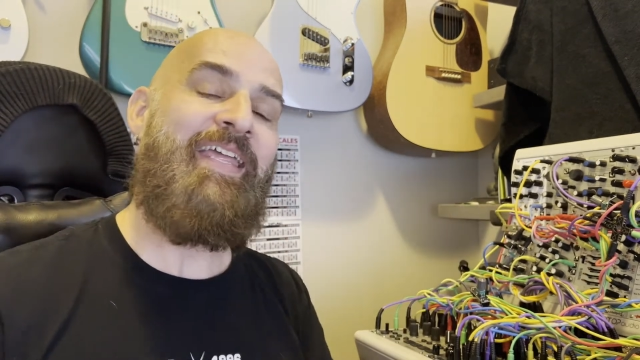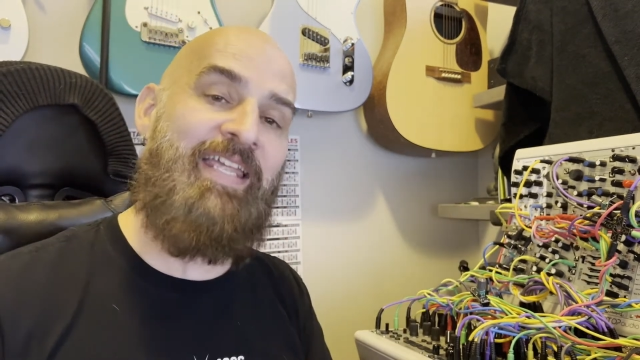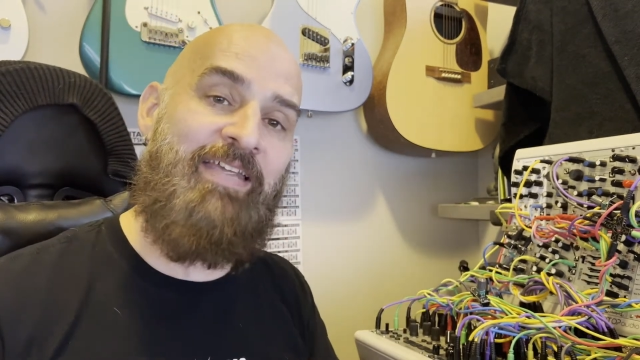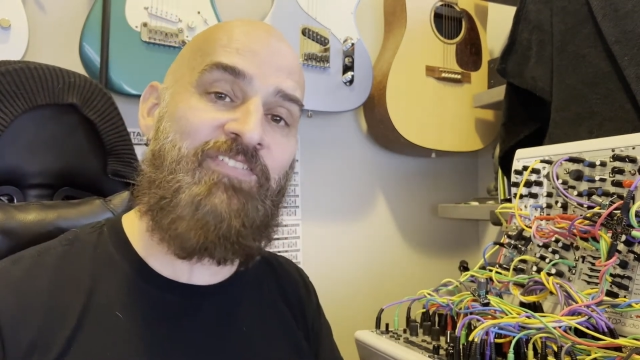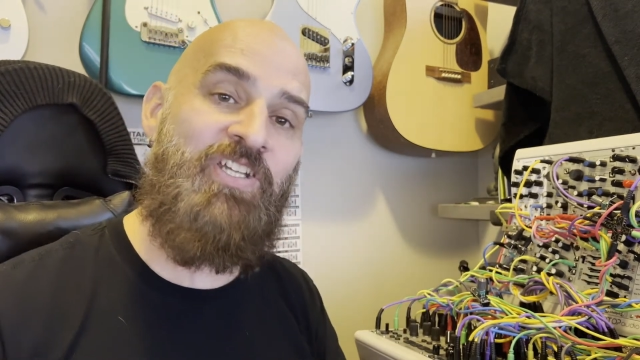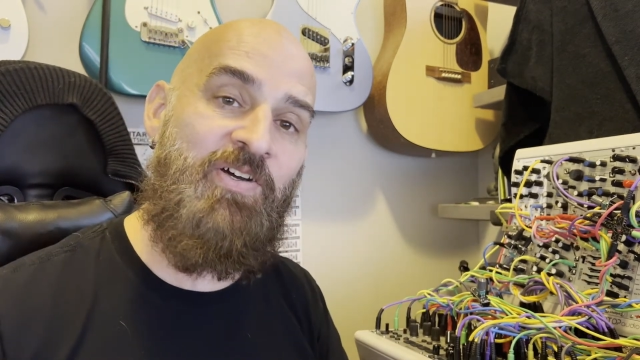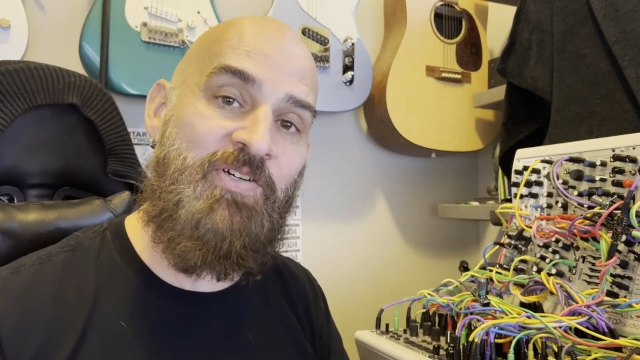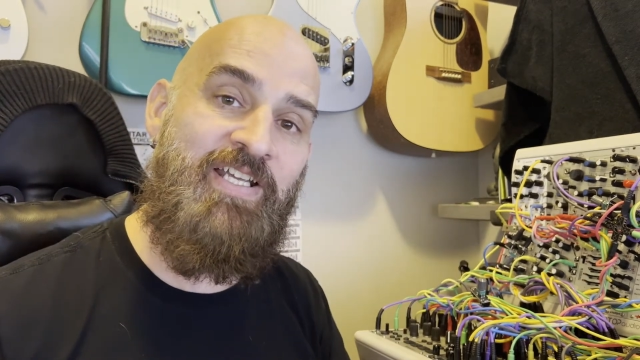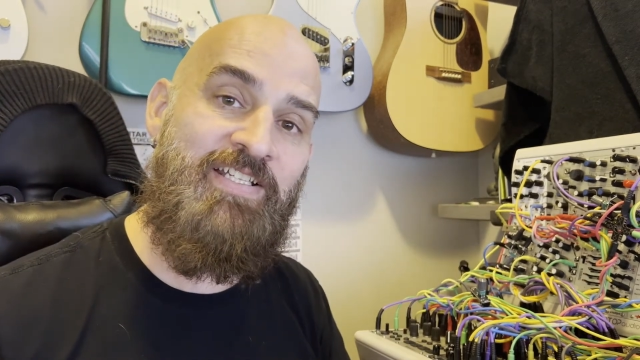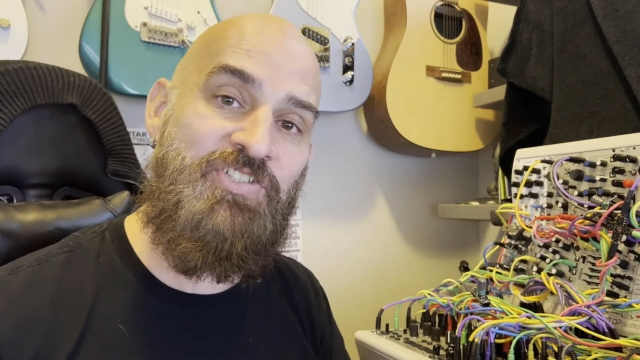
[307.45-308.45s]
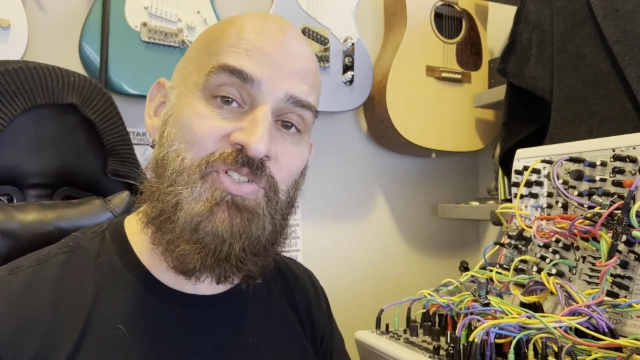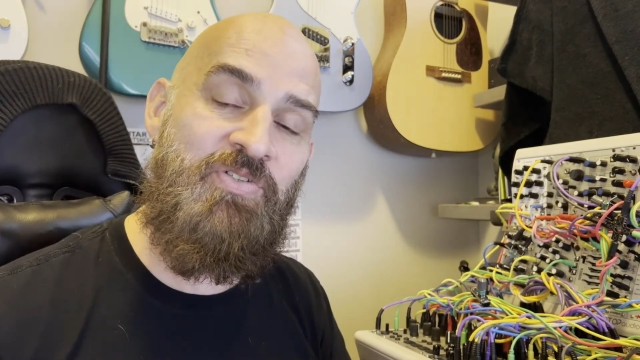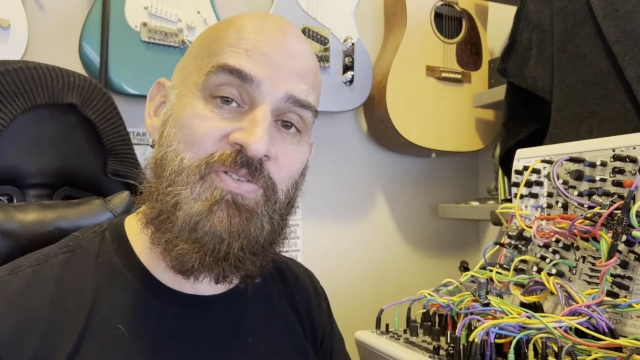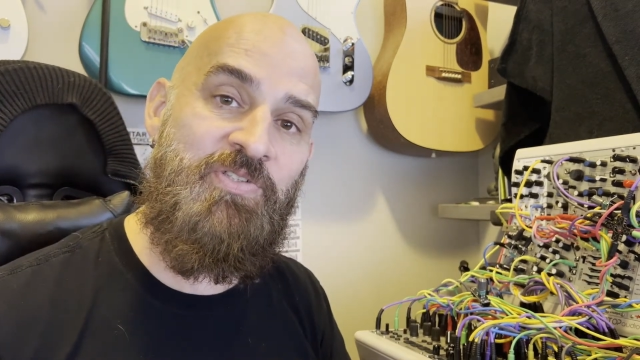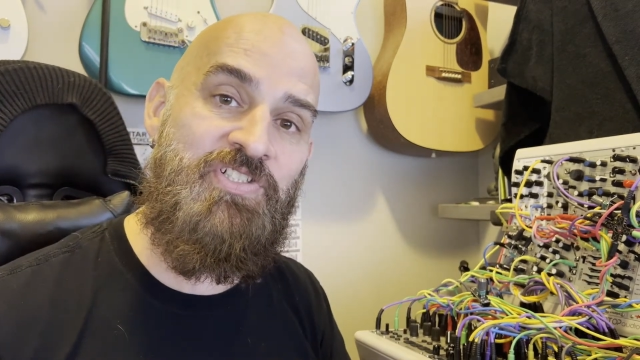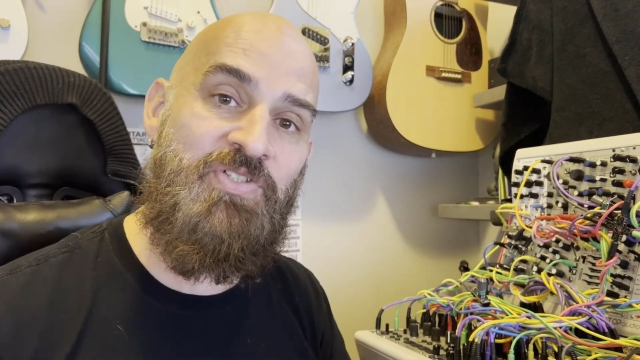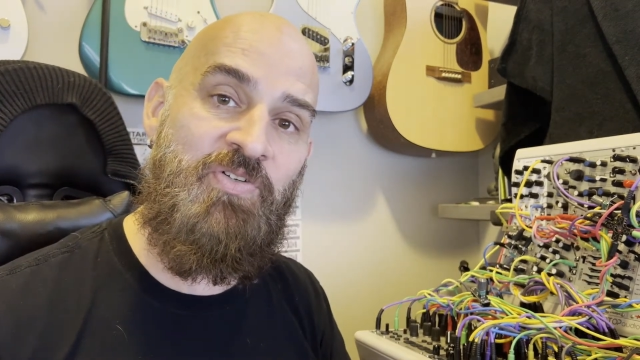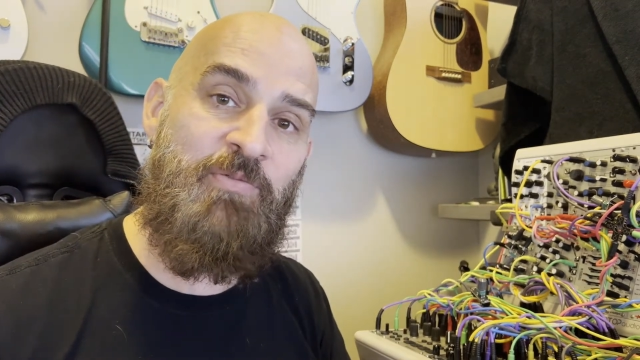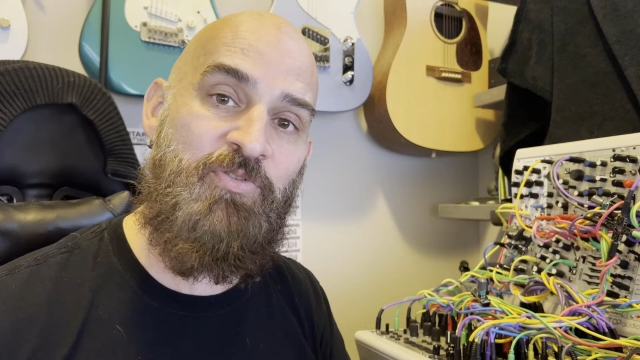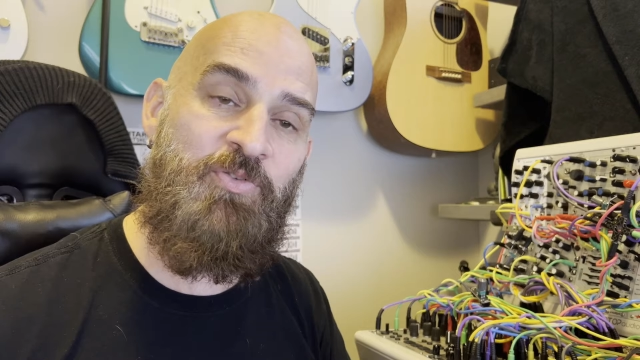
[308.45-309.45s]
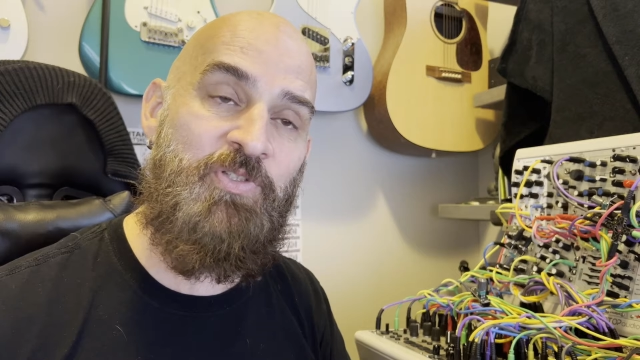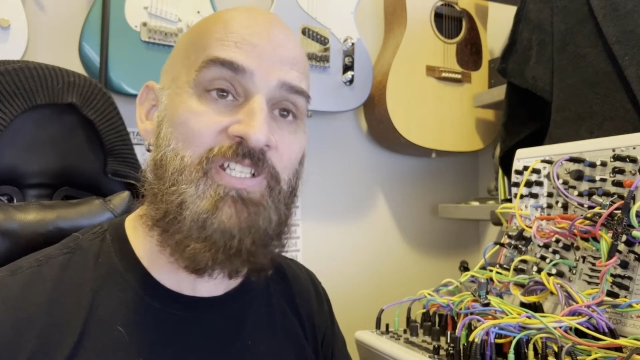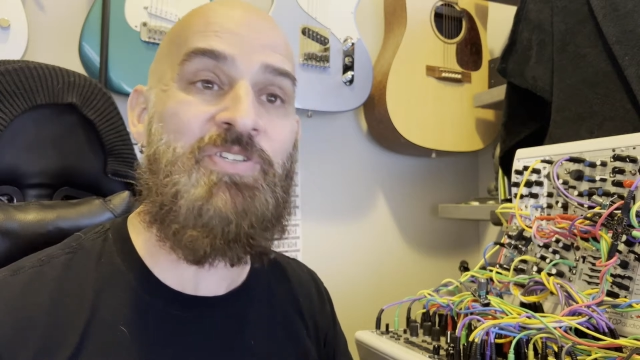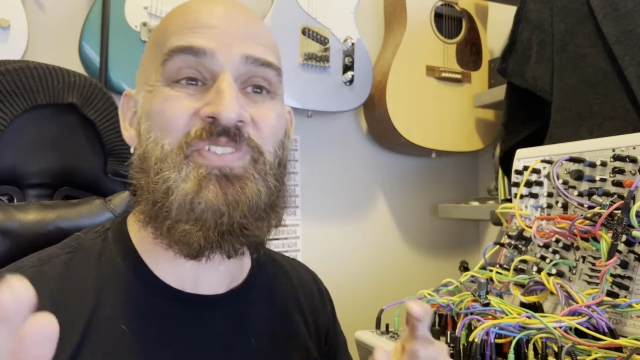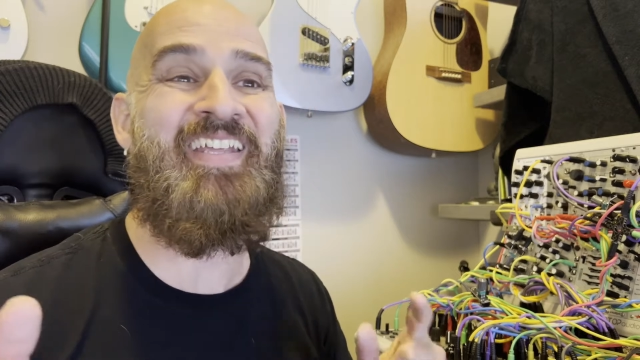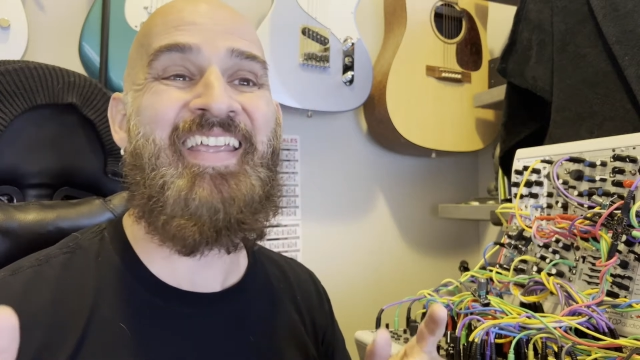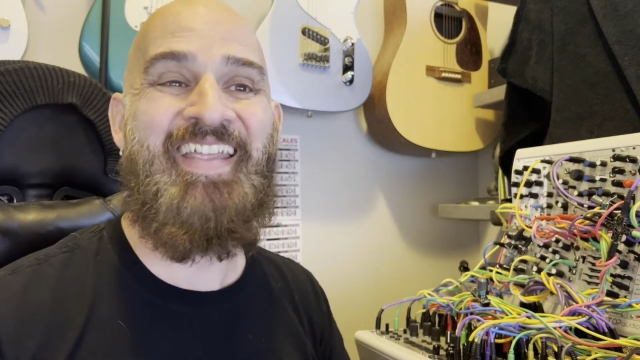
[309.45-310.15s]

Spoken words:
if you don't get a tuner and tune it before you use it.